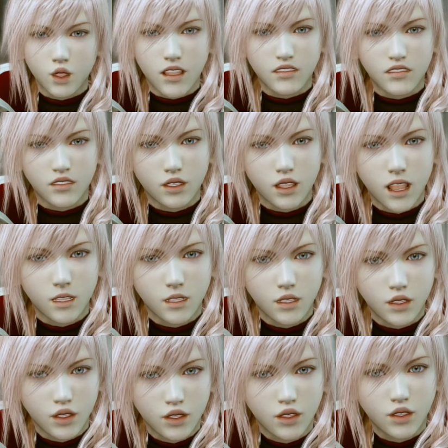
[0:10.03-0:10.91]
you haven't
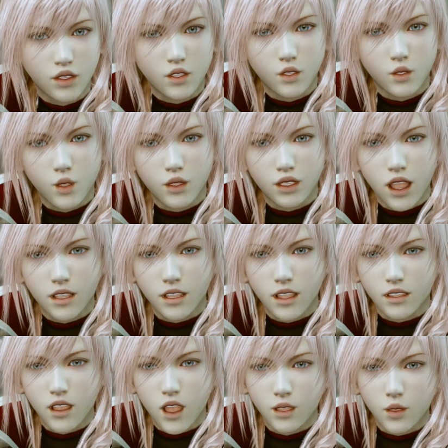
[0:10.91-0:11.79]
changed. You're
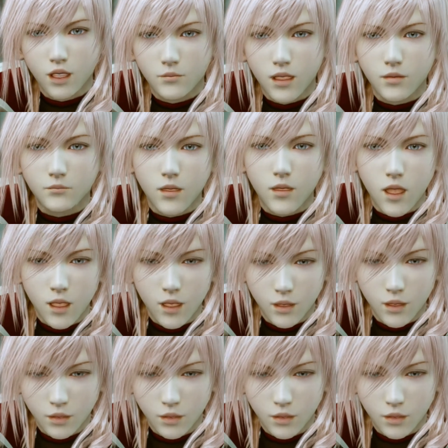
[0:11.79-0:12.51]
just as I remember.